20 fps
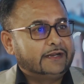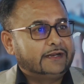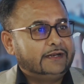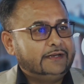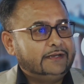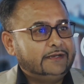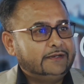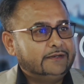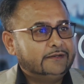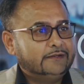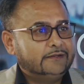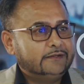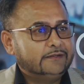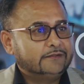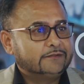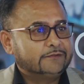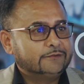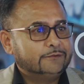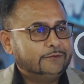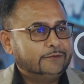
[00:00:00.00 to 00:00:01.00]

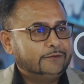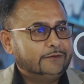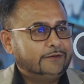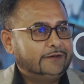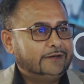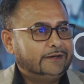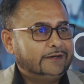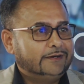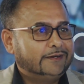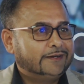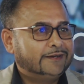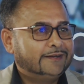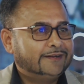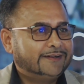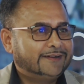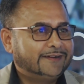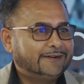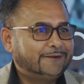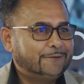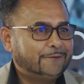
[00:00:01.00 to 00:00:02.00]
cleaners or
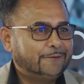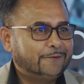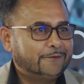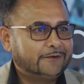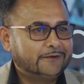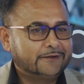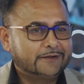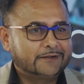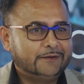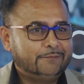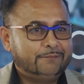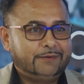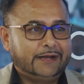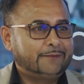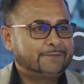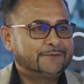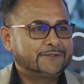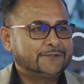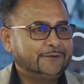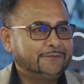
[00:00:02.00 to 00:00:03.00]
a
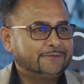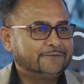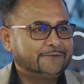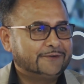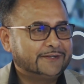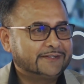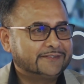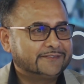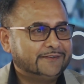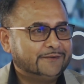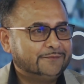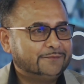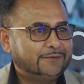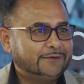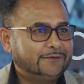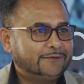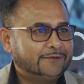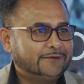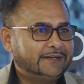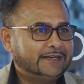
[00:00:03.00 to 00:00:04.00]
kebab shop, for
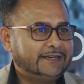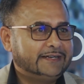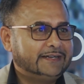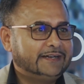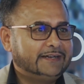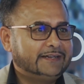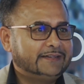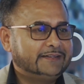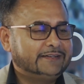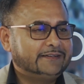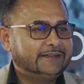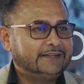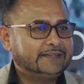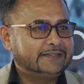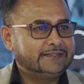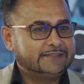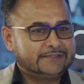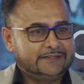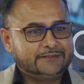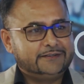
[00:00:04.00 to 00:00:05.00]
example, or anything like
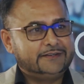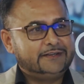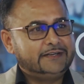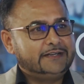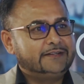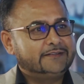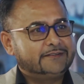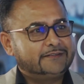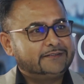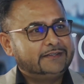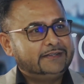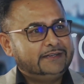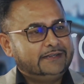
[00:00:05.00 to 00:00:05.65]
this underneath